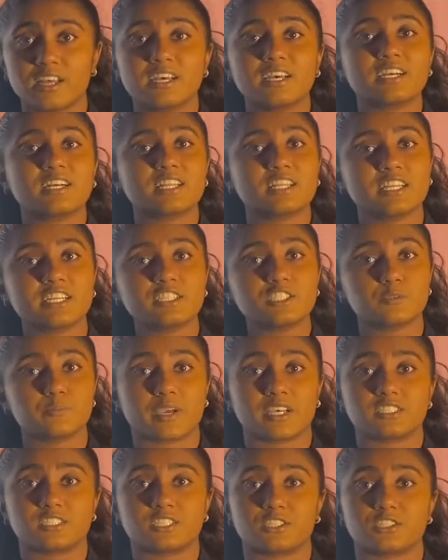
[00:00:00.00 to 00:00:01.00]

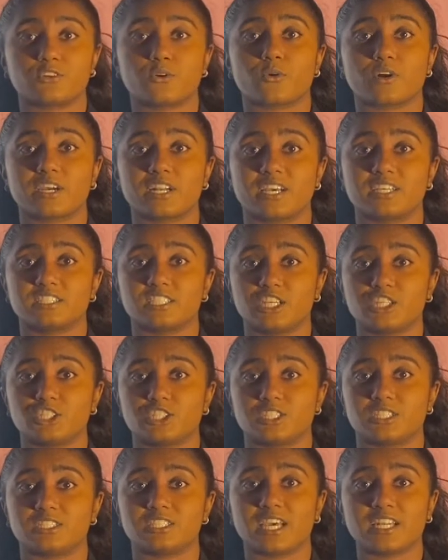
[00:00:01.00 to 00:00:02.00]
ClearSpace is an
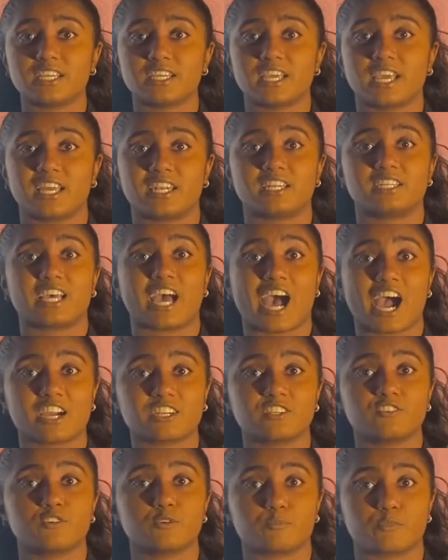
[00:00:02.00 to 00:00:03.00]
organization dedicated to
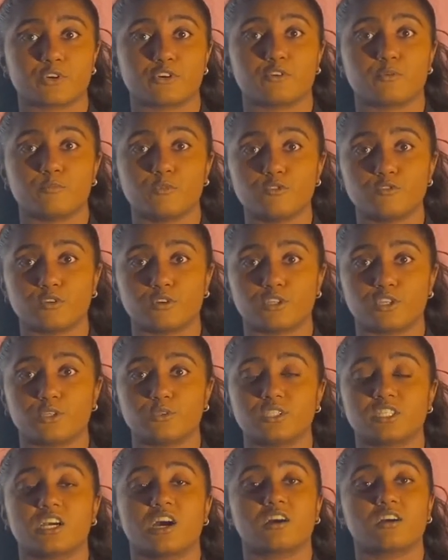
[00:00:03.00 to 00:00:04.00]
active debris removal
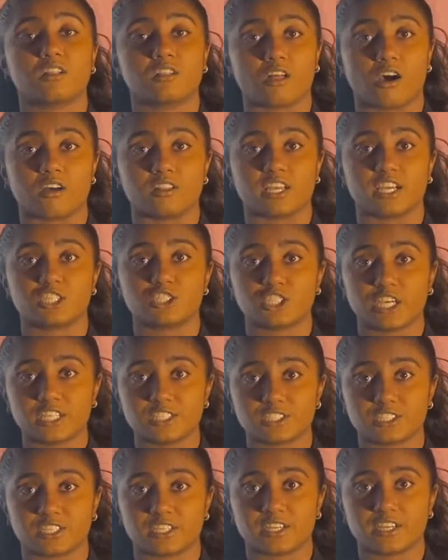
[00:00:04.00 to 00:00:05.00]
using a claw-like
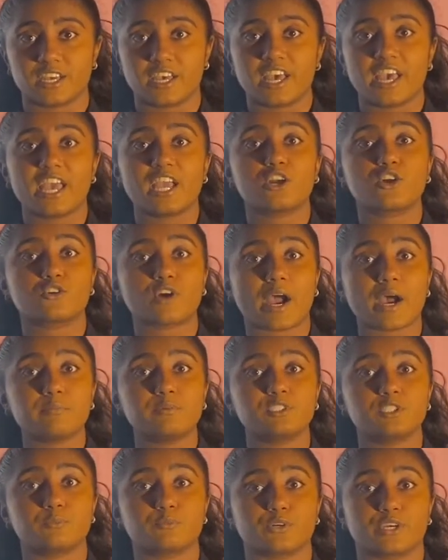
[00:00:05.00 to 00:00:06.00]
chaser. It
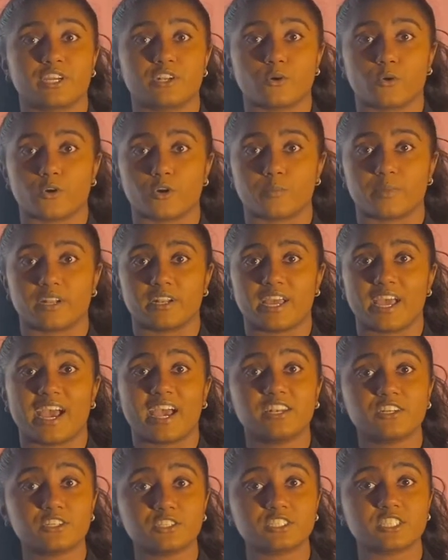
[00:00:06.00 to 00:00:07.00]
grabs debris in orbit,
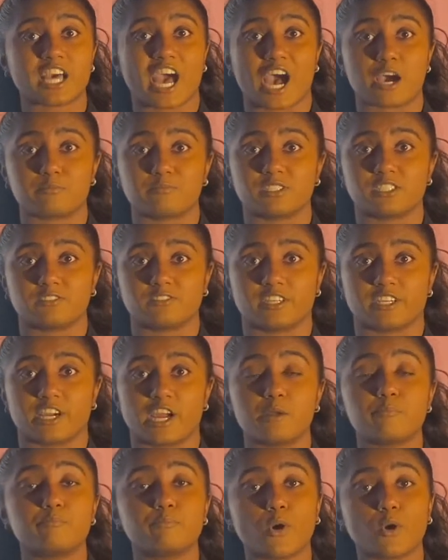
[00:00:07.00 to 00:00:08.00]
enters the atmosphere,
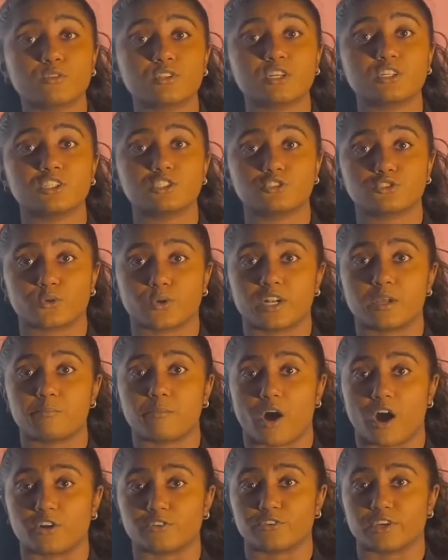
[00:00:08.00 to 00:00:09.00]
and both are destroyed
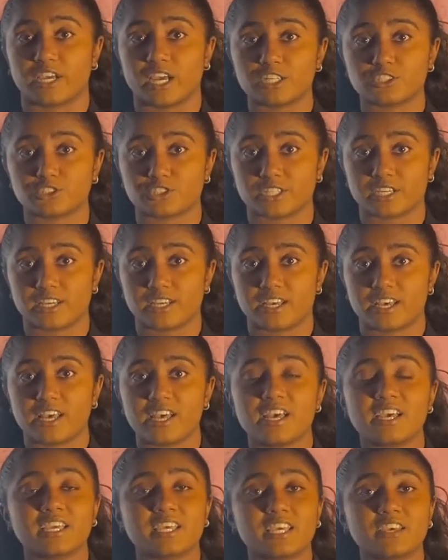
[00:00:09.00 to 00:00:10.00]
upon reentry.
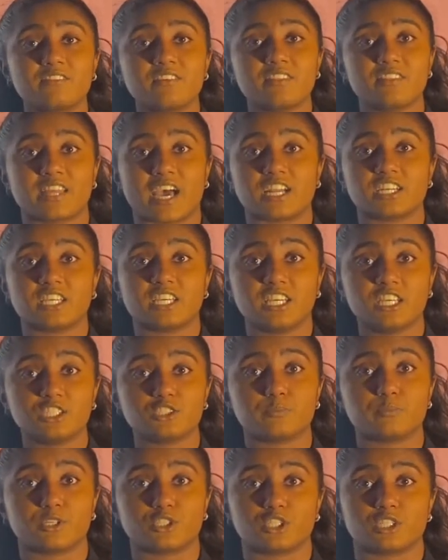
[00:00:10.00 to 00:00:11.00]
Given that
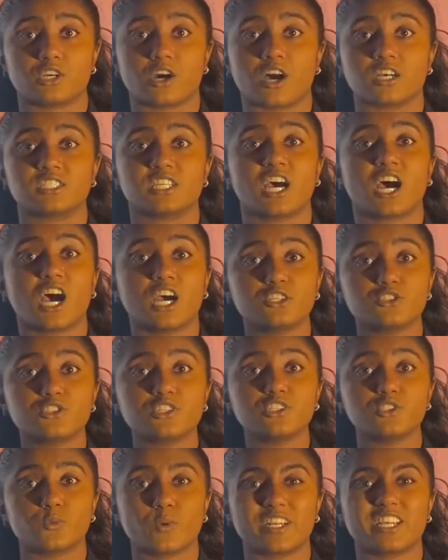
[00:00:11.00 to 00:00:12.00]
each mission costs
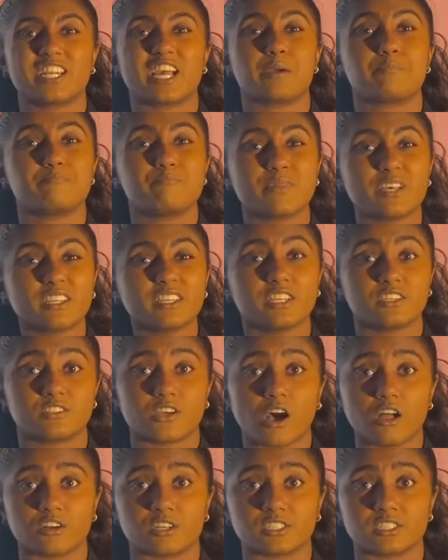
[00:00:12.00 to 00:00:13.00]
$129 million,
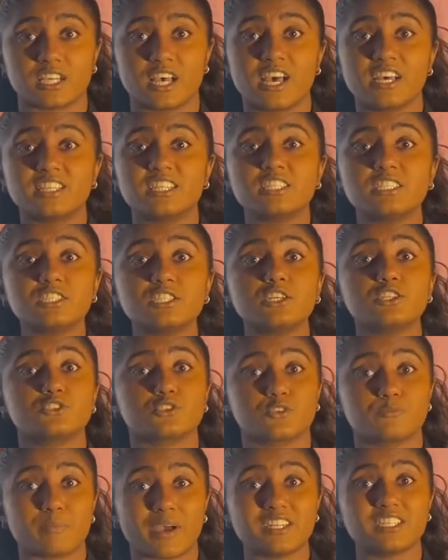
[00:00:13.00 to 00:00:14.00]
this is a
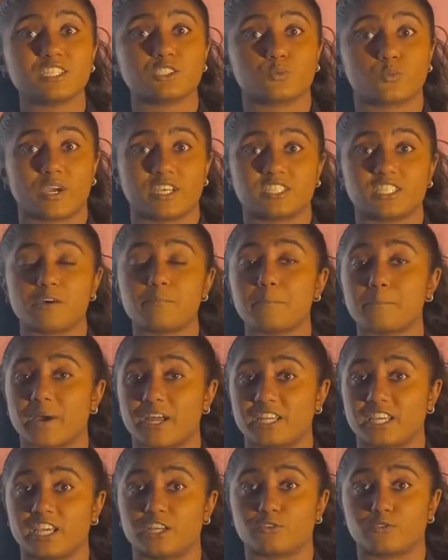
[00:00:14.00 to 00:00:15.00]
tremendous waste of
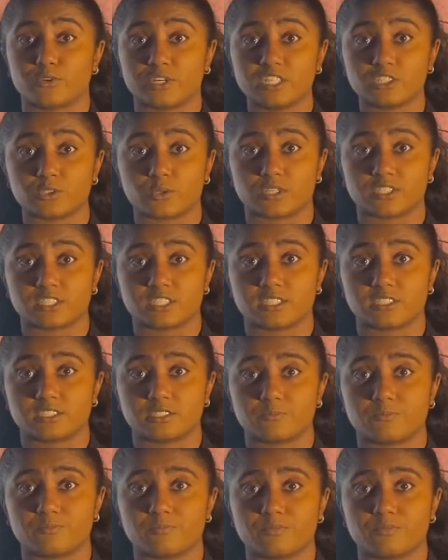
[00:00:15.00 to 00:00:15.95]
money and resources.